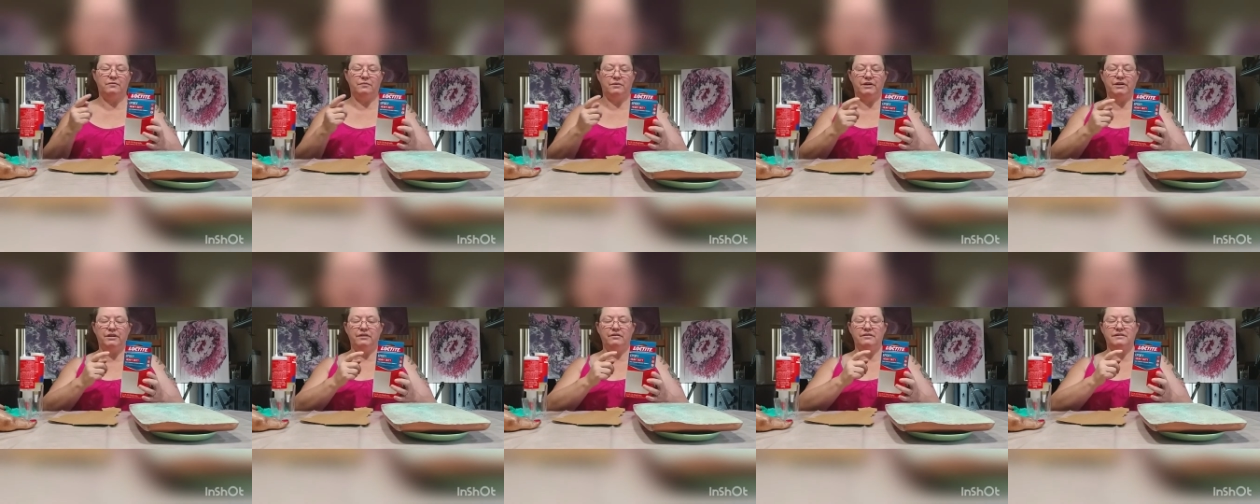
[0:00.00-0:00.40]
we're
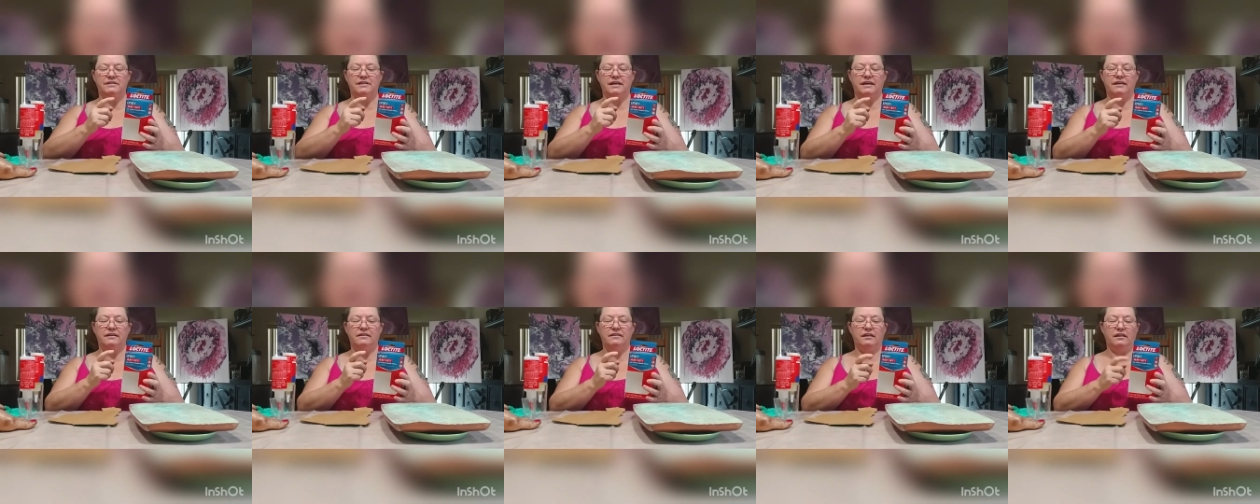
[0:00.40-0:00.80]

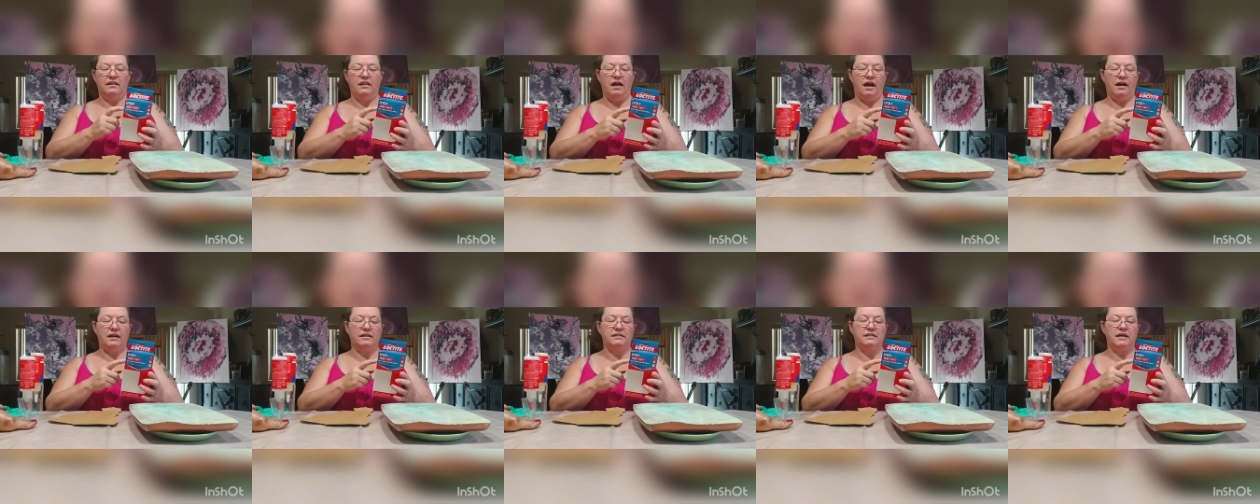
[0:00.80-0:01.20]
using the
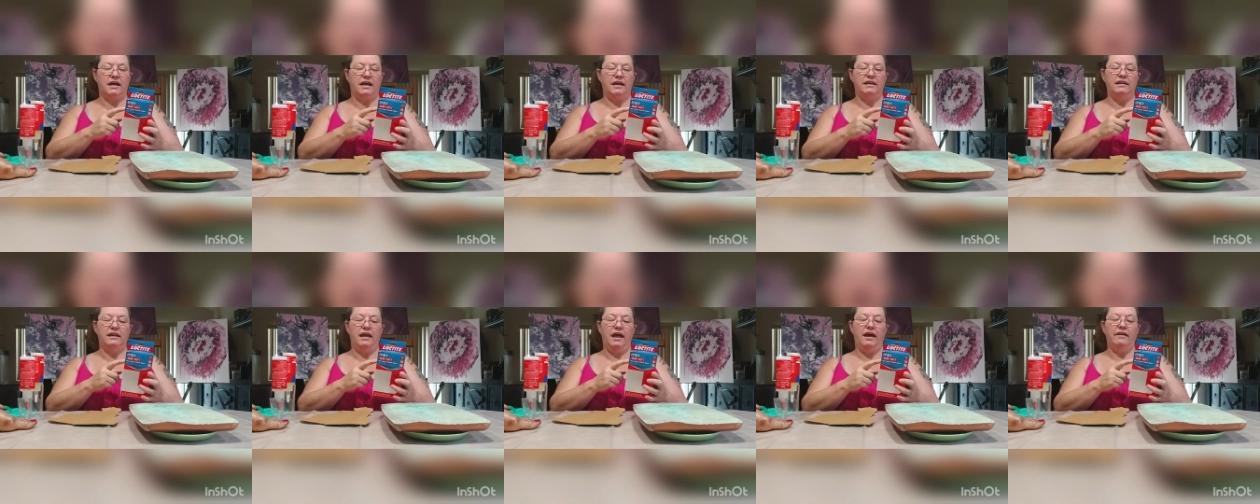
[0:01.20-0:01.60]

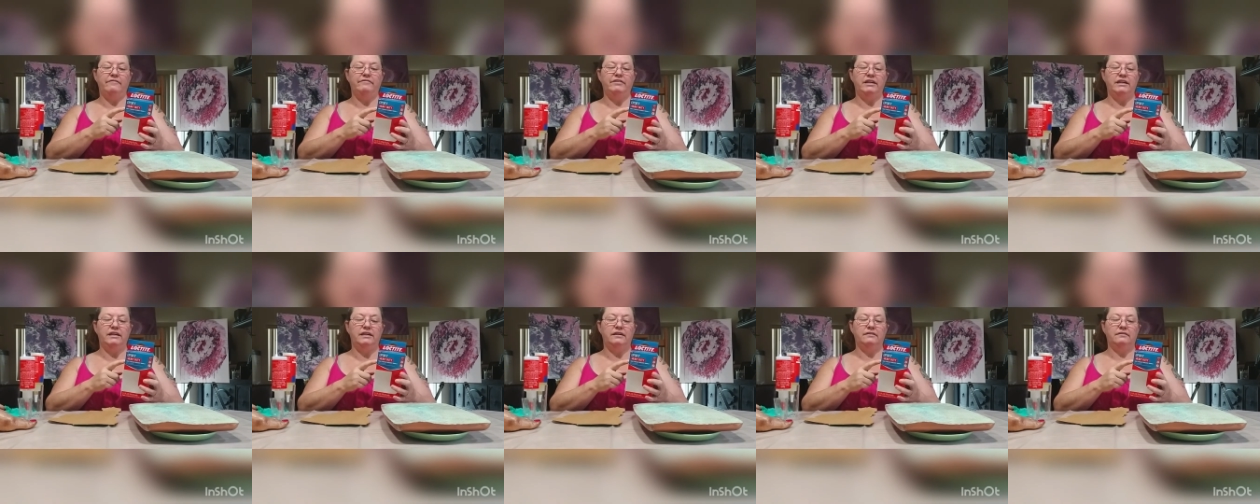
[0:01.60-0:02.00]
Loctite
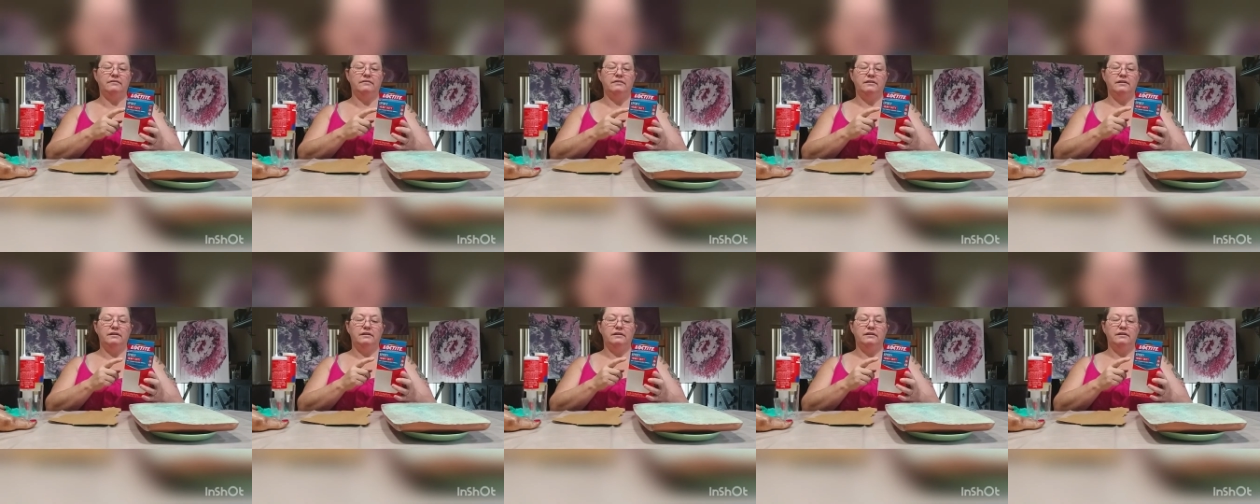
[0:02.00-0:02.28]
Heavy